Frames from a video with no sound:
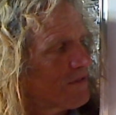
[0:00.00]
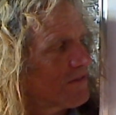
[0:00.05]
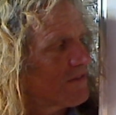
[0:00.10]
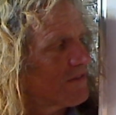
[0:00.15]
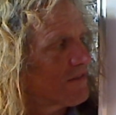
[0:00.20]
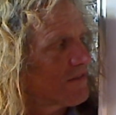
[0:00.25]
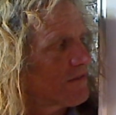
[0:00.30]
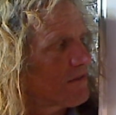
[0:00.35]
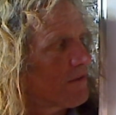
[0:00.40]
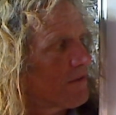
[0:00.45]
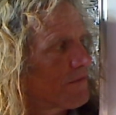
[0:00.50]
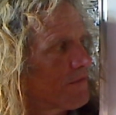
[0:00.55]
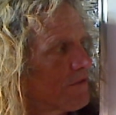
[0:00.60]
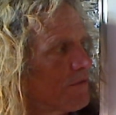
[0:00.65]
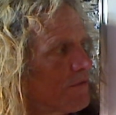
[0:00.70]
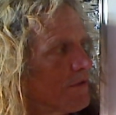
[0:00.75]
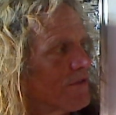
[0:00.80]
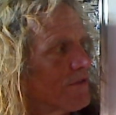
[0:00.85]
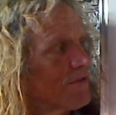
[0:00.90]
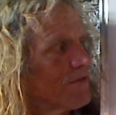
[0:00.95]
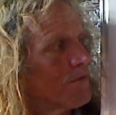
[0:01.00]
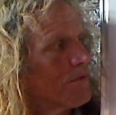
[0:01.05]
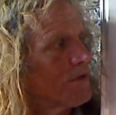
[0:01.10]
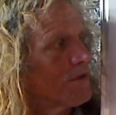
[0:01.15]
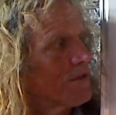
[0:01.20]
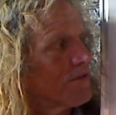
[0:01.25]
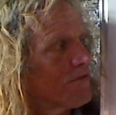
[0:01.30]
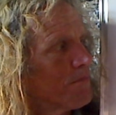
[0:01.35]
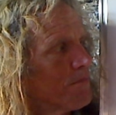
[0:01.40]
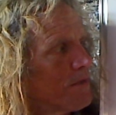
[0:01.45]
this stuff doing. So when
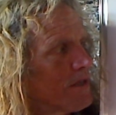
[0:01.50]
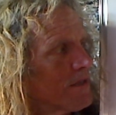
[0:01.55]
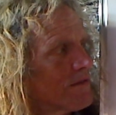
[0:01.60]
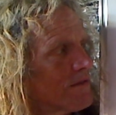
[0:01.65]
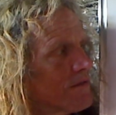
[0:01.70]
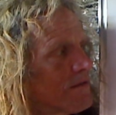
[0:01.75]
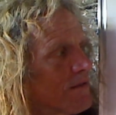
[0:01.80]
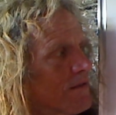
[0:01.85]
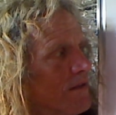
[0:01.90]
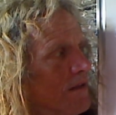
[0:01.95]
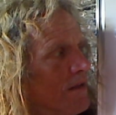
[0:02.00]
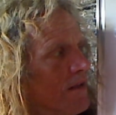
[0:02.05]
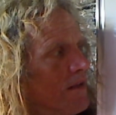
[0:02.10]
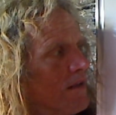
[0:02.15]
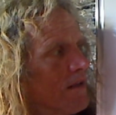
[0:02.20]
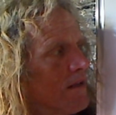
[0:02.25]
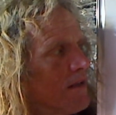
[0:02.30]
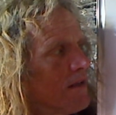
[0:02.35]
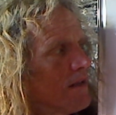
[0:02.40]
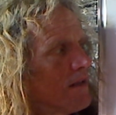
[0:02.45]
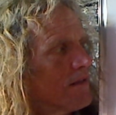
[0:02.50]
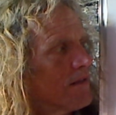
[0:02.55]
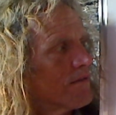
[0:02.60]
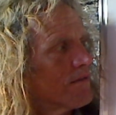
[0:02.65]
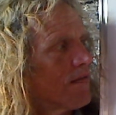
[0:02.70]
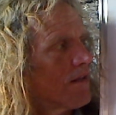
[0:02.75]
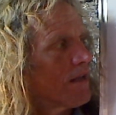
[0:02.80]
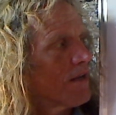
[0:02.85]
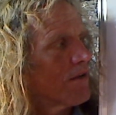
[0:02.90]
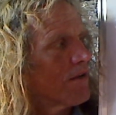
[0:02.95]
it's mixed,
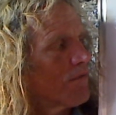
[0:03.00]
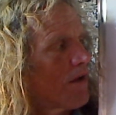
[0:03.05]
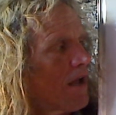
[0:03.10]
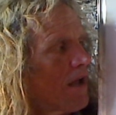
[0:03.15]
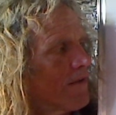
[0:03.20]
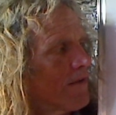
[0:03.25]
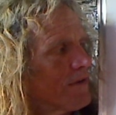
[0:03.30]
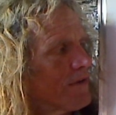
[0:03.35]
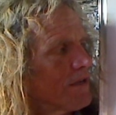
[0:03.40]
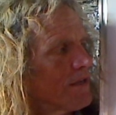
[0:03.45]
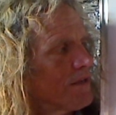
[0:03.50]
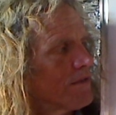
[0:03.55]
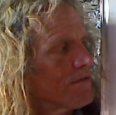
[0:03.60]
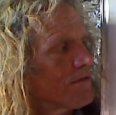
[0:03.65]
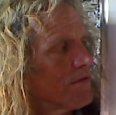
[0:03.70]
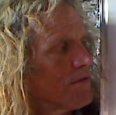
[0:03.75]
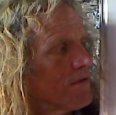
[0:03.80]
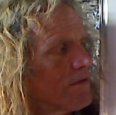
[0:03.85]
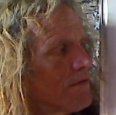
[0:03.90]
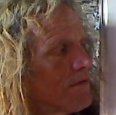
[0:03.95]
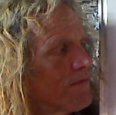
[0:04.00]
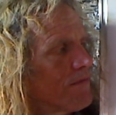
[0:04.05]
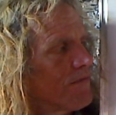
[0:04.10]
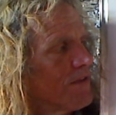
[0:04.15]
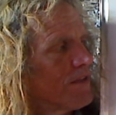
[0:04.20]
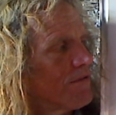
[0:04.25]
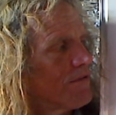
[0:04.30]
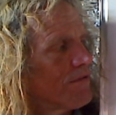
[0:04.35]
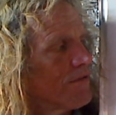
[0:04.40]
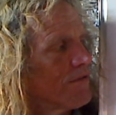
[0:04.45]
it's like gravity. It's a
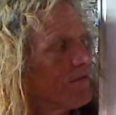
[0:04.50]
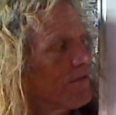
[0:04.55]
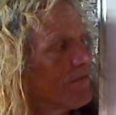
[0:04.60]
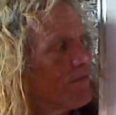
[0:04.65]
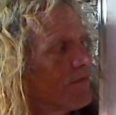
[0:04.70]
field of